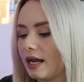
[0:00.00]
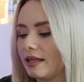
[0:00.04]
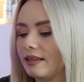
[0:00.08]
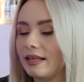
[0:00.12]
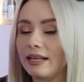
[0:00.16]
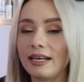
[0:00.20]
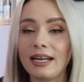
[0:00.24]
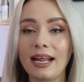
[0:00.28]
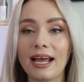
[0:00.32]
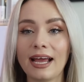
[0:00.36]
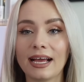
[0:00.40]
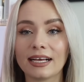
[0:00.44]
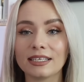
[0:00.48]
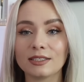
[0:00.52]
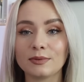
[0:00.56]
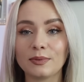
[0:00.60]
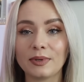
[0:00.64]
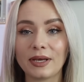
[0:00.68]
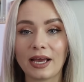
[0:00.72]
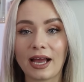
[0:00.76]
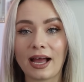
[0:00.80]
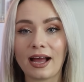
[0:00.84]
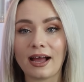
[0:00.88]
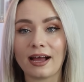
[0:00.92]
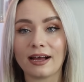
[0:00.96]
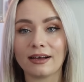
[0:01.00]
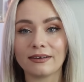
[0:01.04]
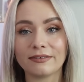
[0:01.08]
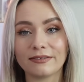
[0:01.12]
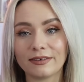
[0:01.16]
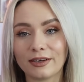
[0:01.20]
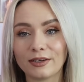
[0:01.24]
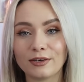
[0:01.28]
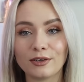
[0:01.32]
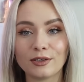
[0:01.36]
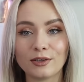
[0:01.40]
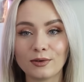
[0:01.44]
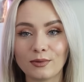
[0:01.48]
And then next we
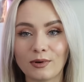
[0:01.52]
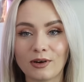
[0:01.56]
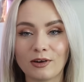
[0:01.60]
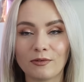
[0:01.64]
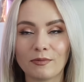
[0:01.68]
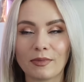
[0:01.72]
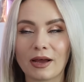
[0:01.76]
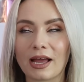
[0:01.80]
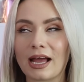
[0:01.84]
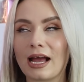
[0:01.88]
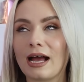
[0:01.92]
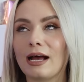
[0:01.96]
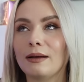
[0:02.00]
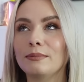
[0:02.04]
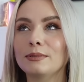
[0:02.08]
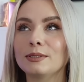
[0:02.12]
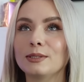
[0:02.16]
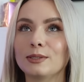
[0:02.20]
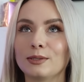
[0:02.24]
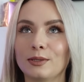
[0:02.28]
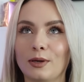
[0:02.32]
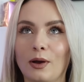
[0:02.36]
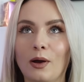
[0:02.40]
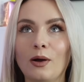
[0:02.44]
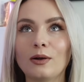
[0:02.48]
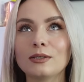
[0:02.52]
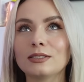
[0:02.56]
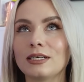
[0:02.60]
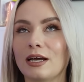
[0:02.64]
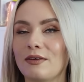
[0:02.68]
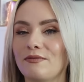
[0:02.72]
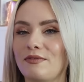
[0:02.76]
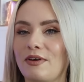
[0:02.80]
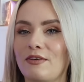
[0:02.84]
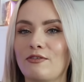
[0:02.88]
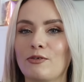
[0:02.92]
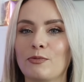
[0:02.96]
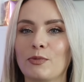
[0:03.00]
have another one of my absolute
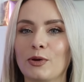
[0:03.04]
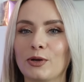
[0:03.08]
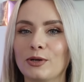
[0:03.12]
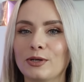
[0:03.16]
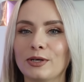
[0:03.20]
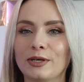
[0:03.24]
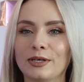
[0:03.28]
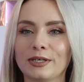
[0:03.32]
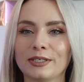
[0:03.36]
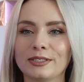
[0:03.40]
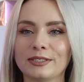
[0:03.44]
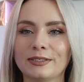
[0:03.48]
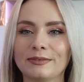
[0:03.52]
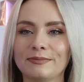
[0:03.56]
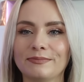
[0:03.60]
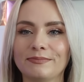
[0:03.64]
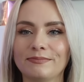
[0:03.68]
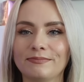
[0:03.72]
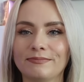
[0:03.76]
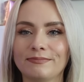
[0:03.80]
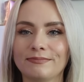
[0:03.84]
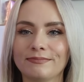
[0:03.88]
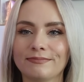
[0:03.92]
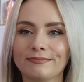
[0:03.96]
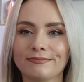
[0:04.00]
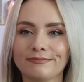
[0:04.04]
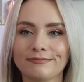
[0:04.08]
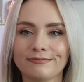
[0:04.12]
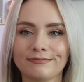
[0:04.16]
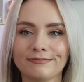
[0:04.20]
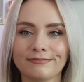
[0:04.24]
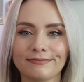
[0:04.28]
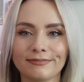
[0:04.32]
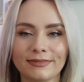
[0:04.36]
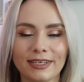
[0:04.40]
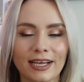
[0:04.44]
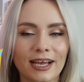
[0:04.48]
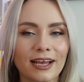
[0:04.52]
all-time favourite products.
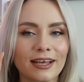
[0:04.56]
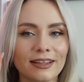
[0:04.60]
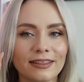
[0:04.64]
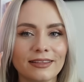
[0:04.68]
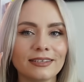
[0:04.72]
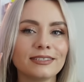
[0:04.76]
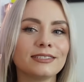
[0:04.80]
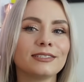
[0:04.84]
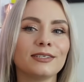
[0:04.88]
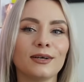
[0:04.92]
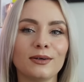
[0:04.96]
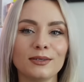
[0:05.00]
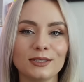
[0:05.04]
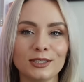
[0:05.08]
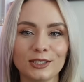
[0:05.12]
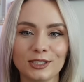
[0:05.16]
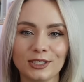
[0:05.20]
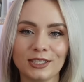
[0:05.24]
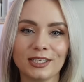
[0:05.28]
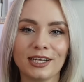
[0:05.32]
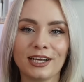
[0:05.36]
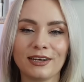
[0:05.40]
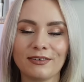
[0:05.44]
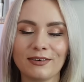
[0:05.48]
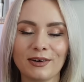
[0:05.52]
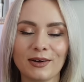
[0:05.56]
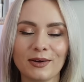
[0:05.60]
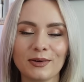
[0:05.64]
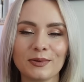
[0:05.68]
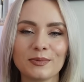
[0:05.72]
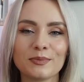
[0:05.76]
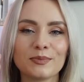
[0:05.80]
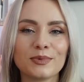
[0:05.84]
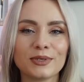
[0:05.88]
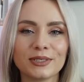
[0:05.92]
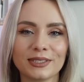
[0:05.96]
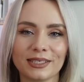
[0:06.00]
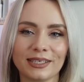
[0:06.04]
The Sol de
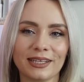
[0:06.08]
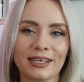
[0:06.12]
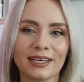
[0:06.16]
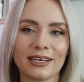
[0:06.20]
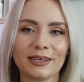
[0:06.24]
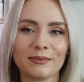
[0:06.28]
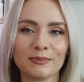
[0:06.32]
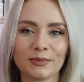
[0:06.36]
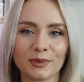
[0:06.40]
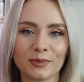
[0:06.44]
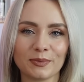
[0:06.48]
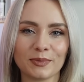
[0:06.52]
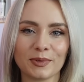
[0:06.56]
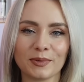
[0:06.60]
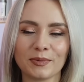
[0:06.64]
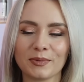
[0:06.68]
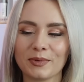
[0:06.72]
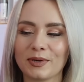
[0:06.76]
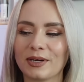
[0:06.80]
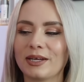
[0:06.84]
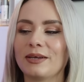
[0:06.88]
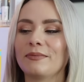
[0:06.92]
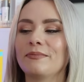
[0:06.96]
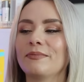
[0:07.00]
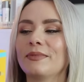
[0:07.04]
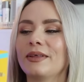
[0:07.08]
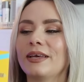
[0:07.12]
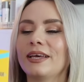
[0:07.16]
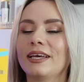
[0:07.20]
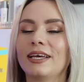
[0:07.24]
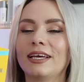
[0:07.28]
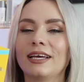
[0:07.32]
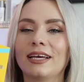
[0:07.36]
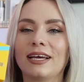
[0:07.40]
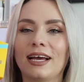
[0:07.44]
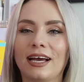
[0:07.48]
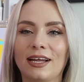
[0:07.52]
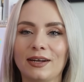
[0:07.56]
Janeiro Brazilian Bum Bum Cream.
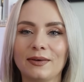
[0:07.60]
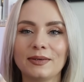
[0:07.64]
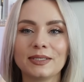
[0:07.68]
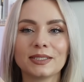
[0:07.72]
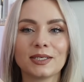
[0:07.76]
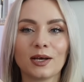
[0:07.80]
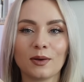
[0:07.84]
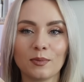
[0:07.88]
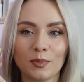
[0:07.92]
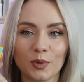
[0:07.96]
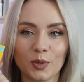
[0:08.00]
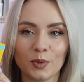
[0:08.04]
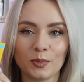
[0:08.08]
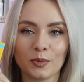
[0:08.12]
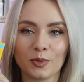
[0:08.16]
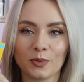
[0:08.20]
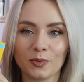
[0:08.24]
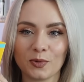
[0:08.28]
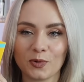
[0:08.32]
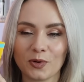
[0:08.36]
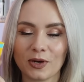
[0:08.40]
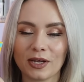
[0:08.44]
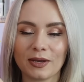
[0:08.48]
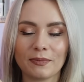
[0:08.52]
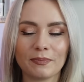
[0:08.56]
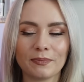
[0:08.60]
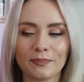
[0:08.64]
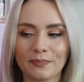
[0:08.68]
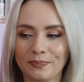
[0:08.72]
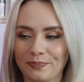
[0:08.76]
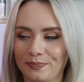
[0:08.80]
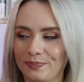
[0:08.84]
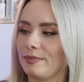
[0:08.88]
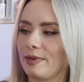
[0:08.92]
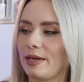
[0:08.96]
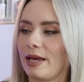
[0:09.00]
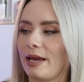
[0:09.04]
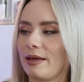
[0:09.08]
I know it's called Boom Boom Cream,
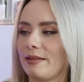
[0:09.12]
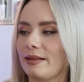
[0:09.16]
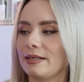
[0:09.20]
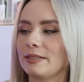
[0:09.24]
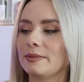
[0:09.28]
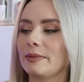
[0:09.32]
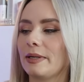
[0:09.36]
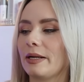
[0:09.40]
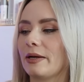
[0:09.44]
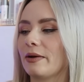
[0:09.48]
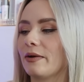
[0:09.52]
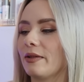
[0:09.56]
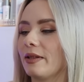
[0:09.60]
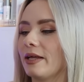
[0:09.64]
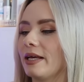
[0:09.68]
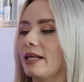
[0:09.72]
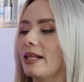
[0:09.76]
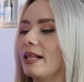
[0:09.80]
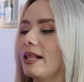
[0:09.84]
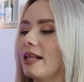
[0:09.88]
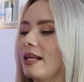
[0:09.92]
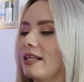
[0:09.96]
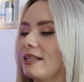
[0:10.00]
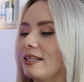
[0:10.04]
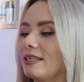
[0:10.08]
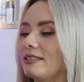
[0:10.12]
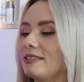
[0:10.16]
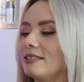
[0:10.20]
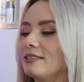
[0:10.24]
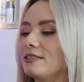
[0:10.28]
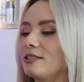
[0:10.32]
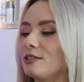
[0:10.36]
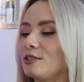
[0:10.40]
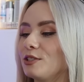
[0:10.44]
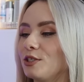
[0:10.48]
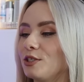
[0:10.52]
but yeah, that's what I call it. This is the